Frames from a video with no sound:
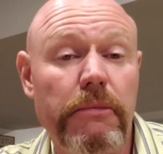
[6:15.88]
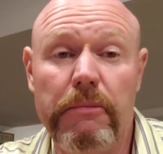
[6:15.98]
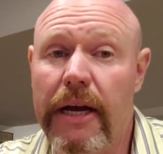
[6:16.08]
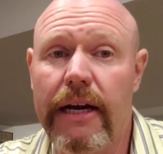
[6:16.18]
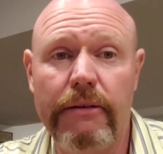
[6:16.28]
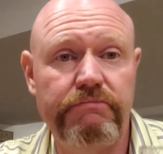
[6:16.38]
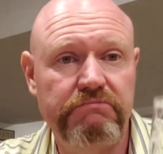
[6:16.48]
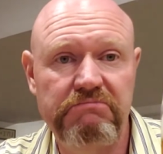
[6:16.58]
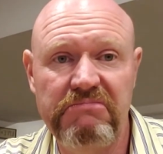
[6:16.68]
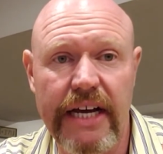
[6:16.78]
Man,
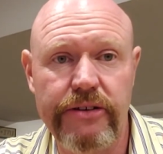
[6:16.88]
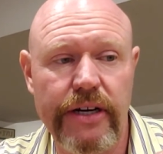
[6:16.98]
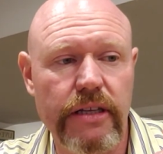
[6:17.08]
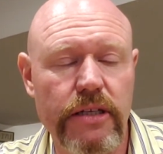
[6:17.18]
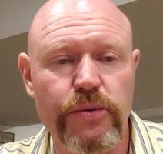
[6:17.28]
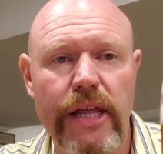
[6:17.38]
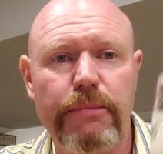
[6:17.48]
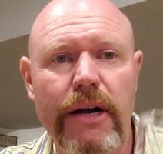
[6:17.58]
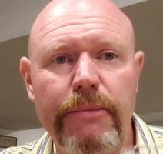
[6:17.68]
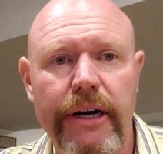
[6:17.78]
I drink this without a
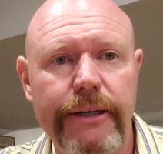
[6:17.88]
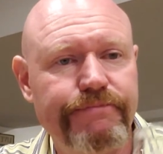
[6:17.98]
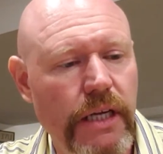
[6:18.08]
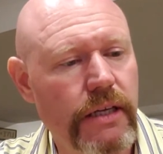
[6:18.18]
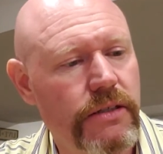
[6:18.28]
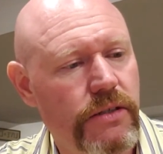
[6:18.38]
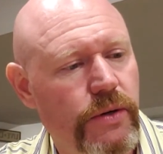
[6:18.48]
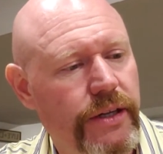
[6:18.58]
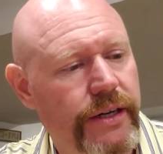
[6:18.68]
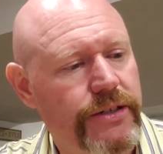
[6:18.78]
problem, Gary. I think this is a
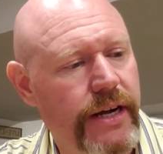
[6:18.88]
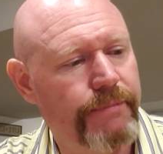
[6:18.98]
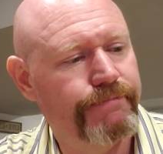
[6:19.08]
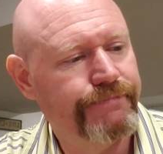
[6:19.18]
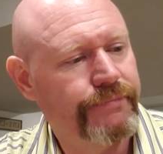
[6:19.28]
really nice job.